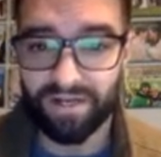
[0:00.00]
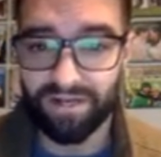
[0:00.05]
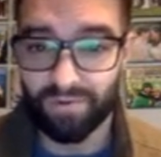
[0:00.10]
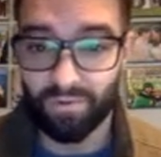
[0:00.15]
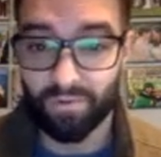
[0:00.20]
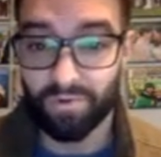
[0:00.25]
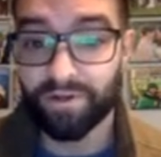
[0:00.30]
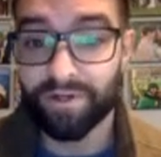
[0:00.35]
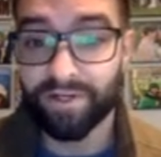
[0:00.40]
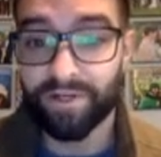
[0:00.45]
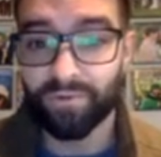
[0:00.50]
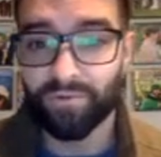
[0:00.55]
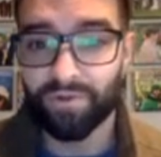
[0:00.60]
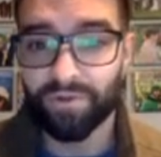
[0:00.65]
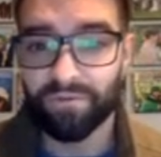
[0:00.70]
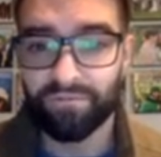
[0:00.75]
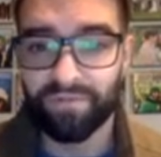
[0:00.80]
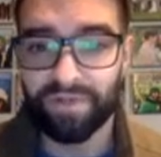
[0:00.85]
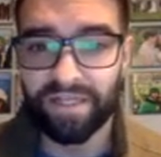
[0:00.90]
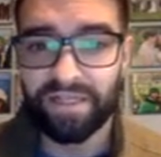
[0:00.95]
working
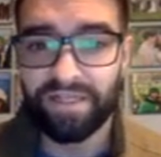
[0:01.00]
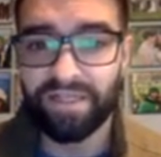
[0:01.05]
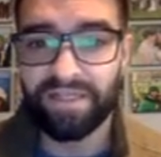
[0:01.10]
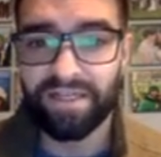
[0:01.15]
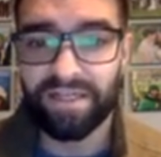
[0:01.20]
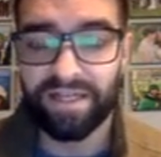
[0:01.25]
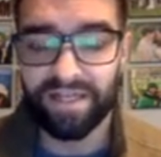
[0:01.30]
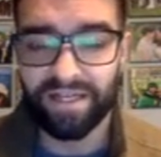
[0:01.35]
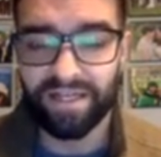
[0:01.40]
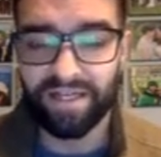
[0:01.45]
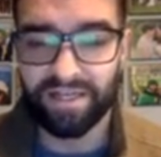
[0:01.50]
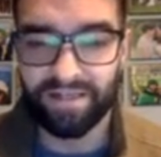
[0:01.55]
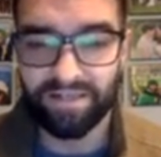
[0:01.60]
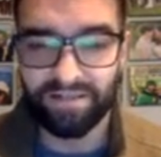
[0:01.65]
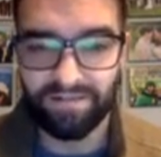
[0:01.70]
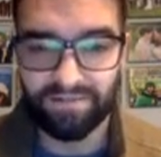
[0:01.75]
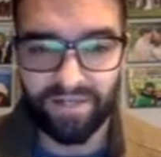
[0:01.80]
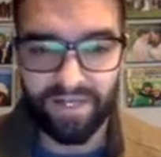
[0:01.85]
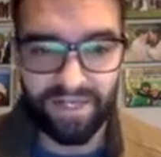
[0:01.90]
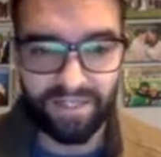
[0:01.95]
with me
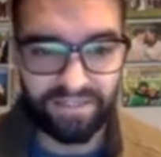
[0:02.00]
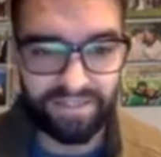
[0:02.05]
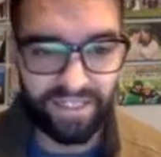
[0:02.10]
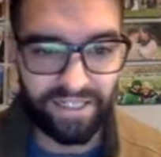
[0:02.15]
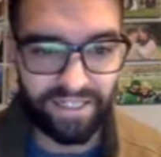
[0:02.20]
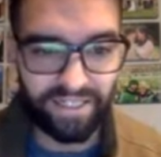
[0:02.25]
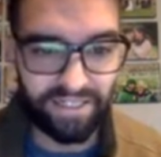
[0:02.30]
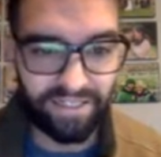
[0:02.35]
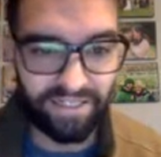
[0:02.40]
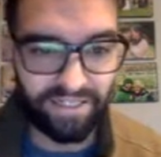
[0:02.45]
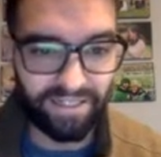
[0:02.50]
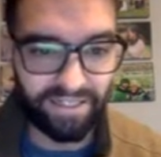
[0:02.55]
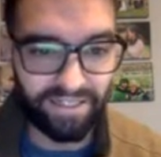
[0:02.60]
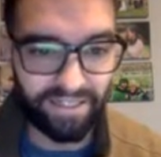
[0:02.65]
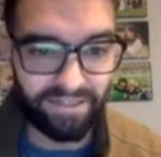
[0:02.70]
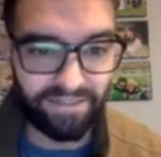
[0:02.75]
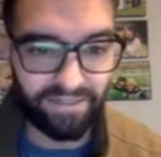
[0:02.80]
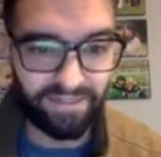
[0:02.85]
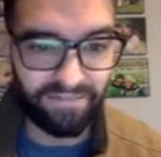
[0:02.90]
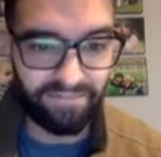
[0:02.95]
and taking
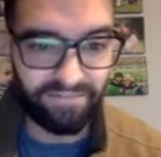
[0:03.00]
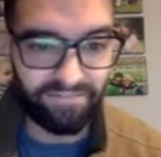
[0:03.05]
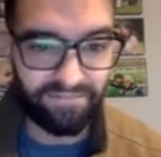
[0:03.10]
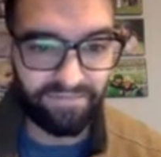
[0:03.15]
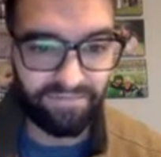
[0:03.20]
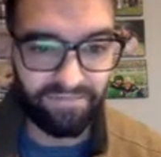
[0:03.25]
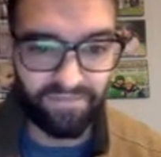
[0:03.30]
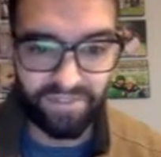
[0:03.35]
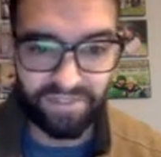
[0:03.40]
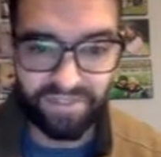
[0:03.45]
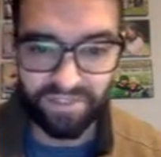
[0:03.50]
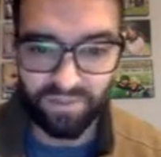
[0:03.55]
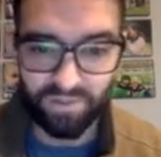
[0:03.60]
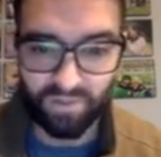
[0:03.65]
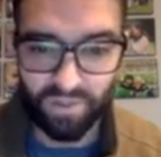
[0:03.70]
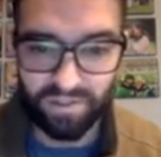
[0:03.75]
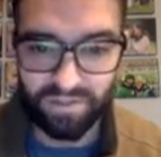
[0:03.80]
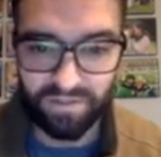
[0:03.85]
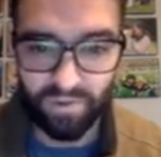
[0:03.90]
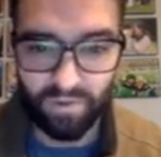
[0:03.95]
Physics
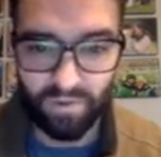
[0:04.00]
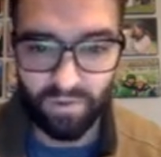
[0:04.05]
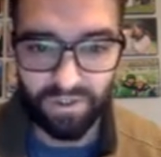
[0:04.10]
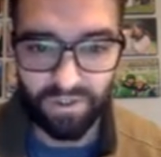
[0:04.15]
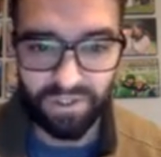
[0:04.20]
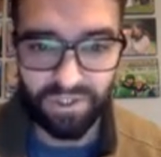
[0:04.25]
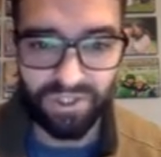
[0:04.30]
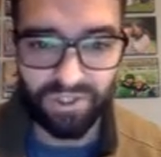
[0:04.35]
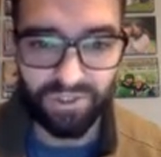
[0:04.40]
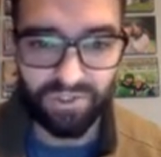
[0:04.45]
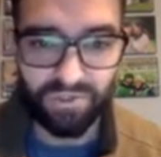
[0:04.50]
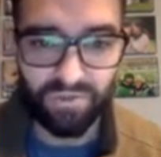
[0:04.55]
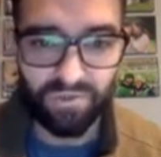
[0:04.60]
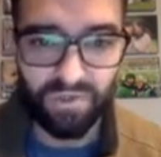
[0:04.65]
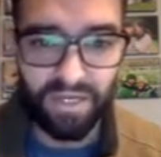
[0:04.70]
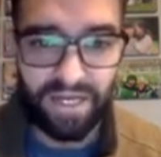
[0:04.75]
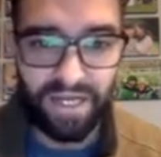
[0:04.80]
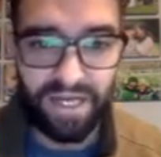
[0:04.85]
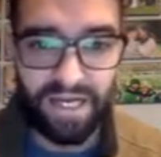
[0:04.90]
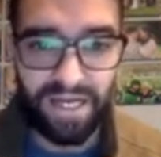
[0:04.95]
1 Quarter 2,
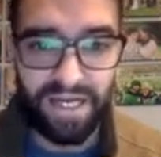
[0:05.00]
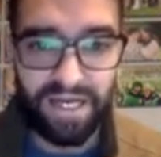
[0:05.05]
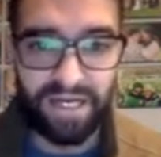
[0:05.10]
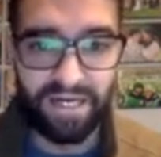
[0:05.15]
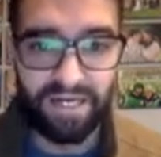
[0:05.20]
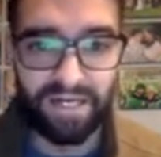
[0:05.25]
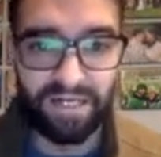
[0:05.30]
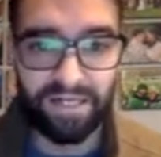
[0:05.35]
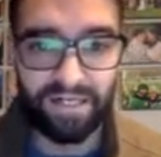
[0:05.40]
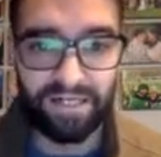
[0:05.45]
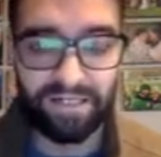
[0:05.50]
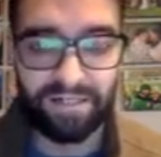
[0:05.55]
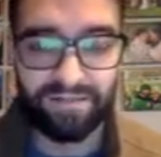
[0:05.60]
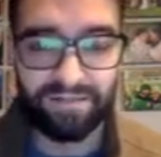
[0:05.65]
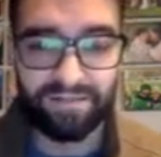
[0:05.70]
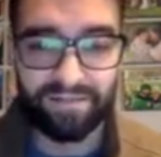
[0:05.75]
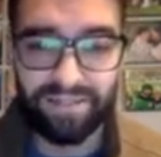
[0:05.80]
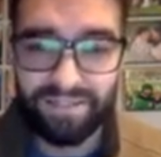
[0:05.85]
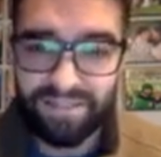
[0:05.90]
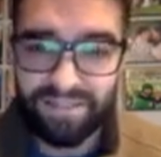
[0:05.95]

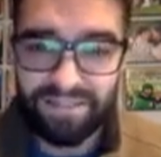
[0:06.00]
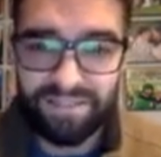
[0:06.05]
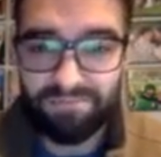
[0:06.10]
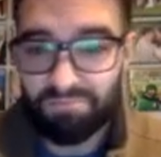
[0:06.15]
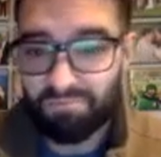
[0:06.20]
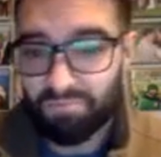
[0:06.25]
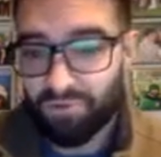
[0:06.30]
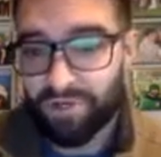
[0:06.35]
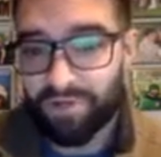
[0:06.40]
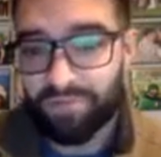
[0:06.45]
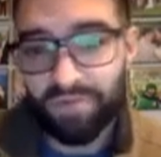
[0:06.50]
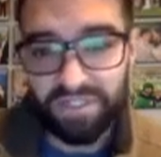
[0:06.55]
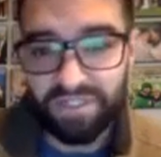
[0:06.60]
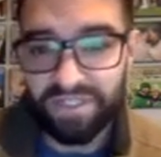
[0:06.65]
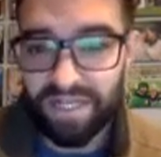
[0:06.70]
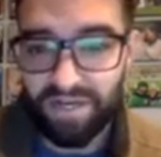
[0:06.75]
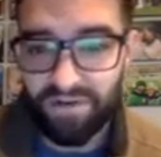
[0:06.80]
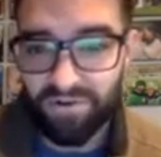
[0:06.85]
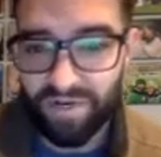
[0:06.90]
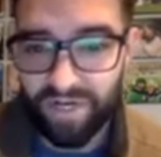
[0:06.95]
this is pretty much
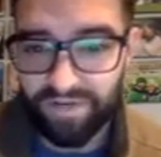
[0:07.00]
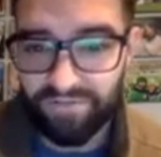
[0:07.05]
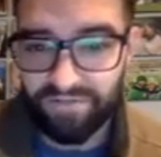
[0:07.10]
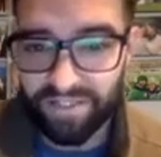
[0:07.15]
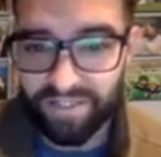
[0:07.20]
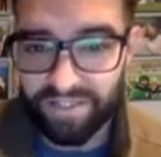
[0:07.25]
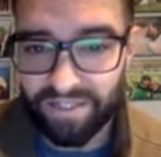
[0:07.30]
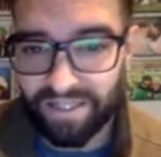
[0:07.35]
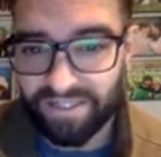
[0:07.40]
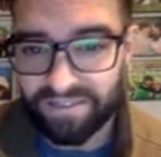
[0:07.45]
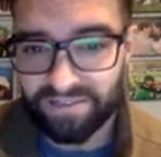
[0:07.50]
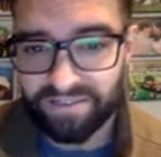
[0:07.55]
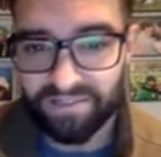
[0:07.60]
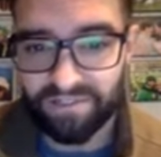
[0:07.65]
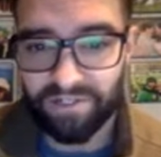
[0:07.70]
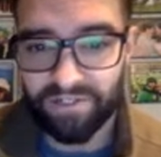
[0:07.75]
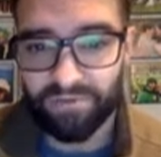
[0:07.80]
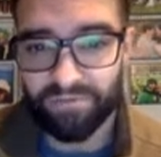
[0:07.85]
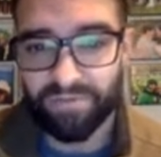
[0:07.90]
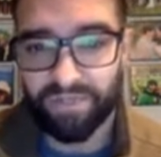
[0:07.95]
how every class is
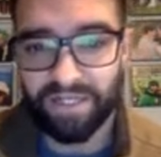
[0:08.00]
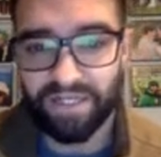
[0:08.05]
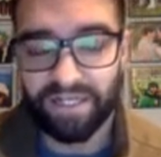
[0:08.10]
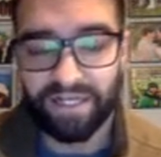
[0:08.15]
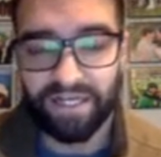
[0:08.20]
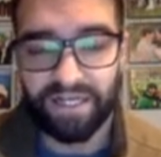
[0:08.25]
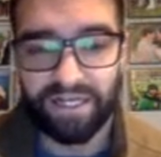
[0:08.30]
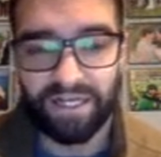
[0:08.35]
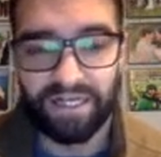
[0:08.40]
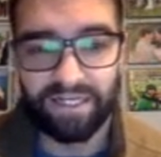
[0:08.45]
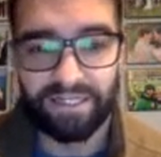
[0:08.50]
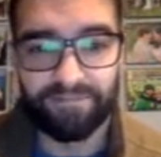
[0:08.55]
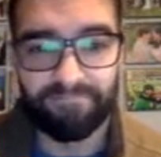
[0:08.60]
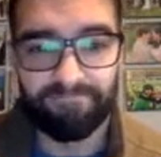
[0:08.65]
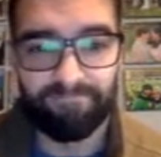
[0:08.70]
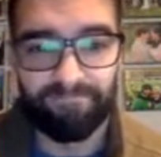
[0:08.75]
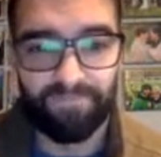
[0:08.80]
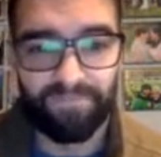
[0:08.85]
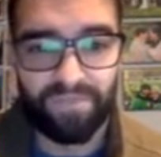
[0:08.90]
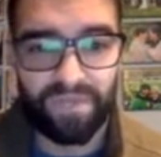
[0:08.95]
going to be.
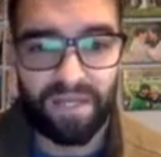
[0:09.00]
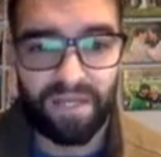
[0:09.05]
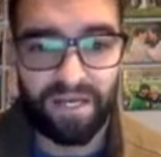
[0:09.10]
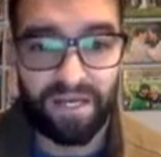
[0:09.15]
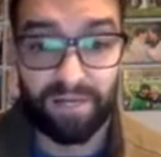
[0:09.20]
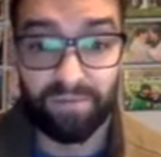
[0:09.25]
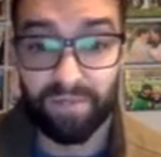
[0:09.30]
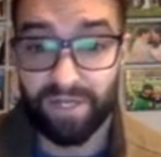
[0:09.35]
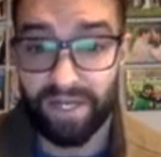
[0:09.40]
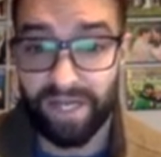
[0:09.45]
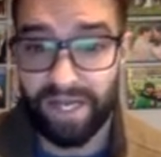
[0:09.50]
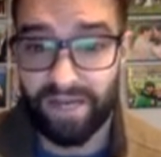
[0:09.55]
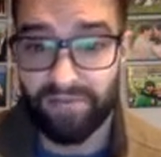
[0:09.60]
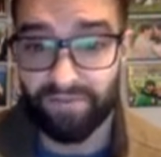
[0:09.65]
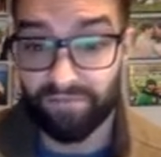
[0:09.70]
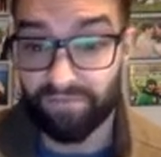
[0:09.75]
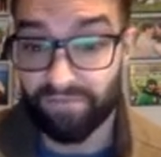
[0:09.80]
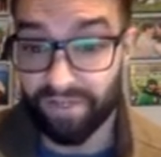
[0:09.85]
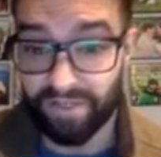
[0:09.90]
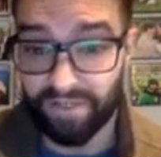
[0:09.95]
I'm going to have a
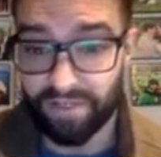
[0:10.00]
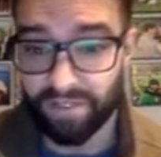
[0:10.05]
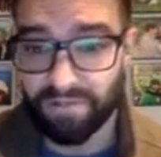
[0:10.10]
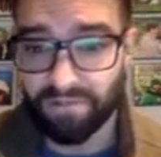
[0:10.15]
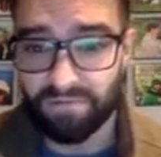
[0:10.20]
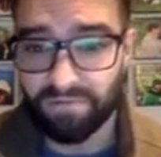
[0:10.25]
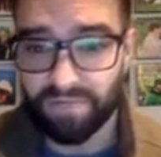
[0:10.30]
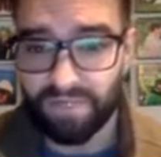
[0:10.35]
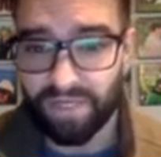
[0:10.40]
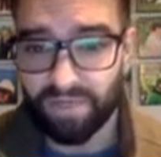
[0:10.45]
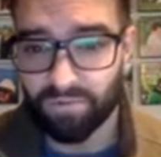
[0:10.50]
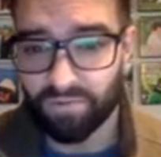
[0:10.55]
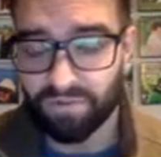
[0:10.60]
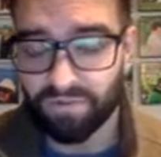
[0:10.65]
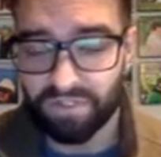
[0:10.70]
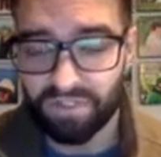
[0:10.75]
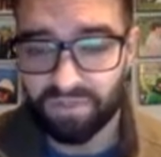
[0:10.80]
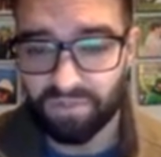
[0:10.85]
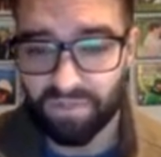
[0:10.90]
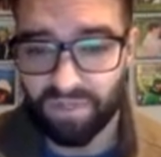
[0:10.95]
video that will
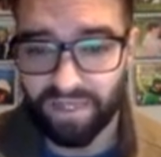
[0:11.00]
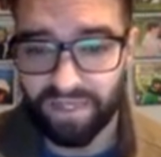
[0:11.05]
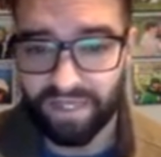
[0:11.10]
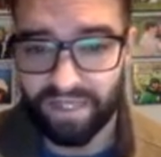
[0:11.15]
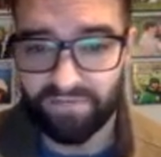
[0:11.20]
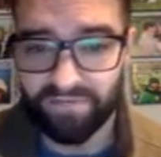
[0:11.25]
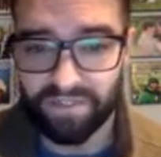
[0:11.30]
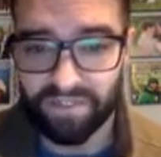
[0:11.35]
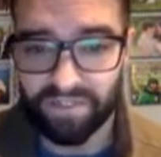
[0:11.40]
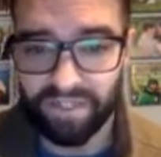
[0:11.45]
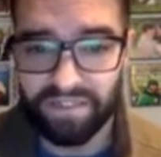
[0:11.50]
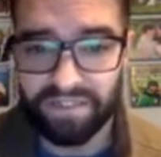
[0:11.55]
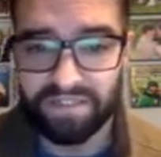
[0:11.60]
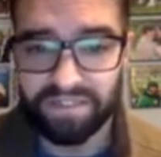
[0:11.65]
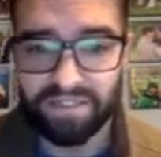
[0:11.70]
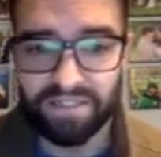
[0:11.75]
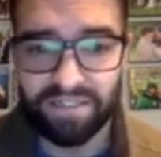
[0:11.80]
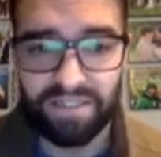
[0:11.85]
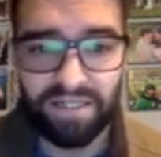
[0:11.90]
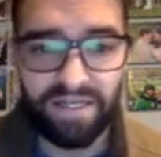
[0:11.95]
explain every
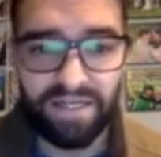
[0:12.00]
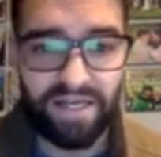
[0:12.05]
lesson,